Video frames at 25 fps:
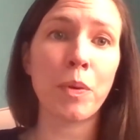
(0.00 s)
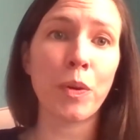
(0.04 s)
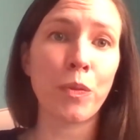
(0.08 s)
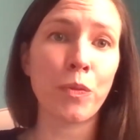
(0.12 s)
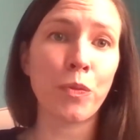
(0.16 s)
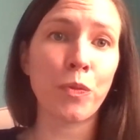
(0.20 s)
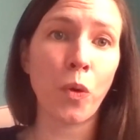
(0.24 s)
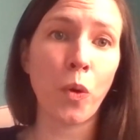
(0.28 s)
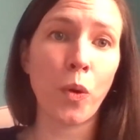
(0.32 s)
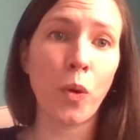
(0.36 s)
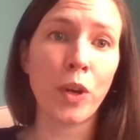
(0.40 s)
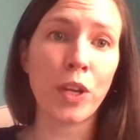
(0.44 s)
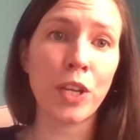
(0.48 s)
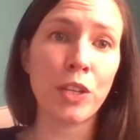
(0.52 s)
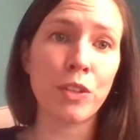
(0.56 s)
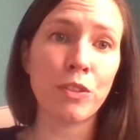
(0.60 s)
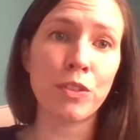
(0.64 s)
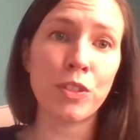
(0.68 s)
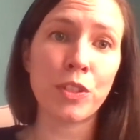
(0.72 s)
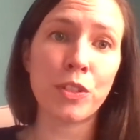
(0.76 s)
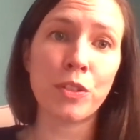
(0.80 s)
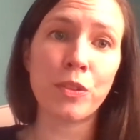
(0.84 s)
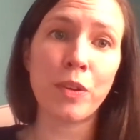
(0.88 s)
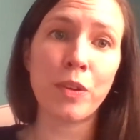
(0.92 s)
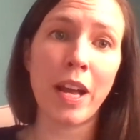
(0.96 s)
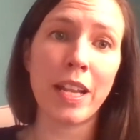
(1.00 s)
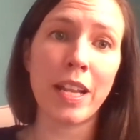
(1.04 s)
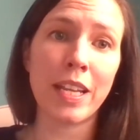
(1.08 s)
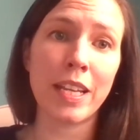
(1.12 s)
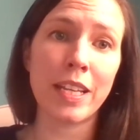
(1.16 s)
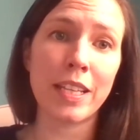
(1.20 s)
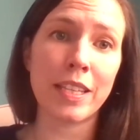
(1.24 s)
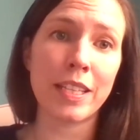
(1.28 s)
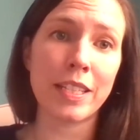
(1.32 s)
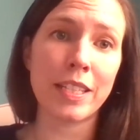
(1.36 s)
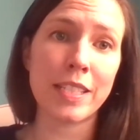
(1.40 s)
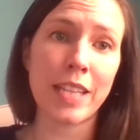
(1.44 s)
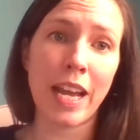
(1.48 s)
before you do
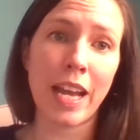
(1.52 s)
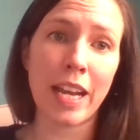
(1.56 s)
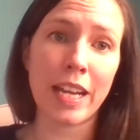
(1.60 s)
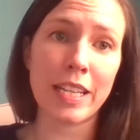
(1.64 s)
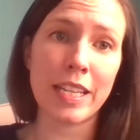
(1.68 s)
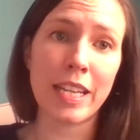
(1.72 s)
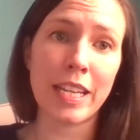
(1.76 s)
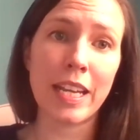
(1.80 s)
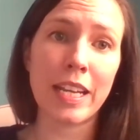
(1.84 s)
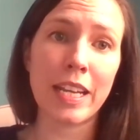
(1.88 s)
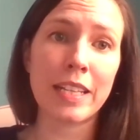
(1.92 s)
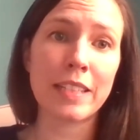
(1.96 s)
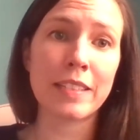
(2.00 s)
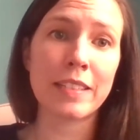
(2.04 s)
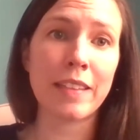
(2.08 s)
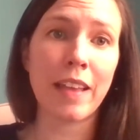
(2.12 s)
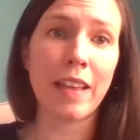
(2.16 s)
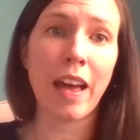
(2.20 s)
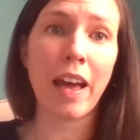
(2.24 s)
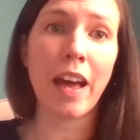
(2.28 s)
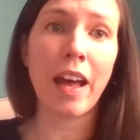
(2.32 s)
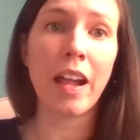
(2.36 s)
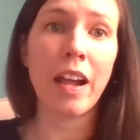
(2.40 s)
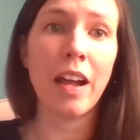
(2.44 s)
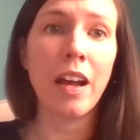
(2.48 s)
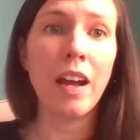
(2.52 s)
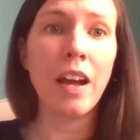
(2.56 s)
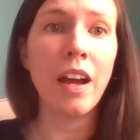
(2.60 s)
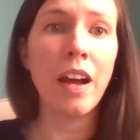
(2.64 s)
any of the techniques that